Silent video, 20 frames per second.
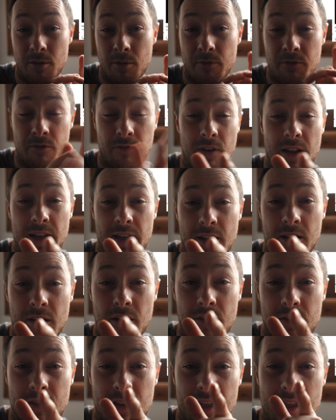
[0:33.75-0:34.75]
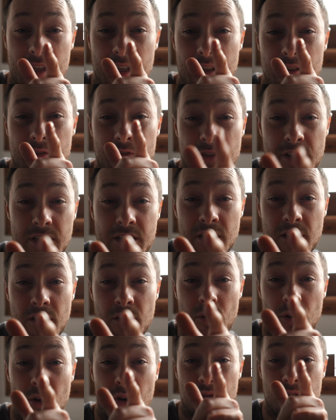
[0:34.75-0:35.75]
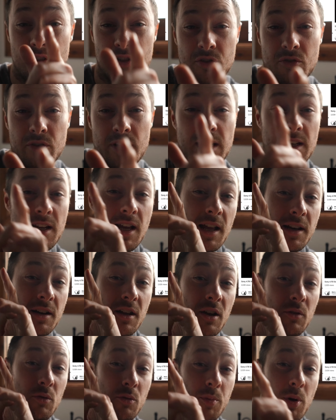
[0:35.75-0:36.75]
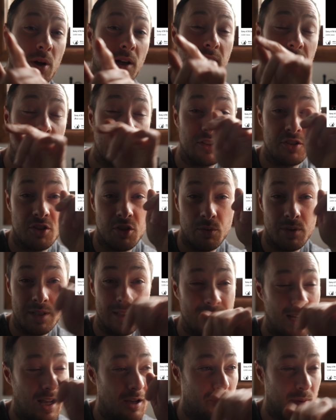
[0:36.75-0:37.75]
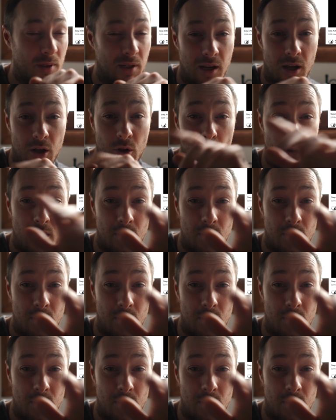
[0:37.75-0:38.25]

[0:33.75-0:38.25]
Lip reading: flick the video on the screen and I will put a link to it down below,